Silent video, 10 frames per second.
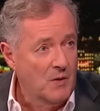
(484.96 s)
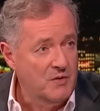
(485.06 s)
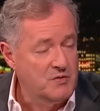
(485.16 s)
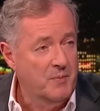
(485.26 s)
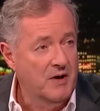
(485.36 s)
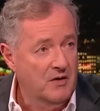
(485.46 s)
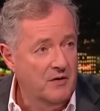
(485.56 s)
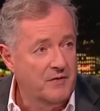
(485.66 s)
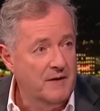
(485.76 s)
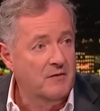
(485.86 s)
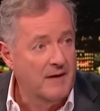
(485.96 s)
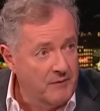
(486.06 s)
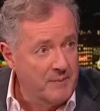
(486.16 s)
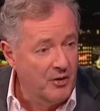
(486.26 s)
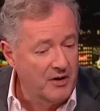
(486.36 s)
which would be a good thing for
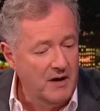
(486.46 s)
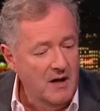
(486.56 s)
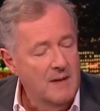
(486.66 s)
everybody.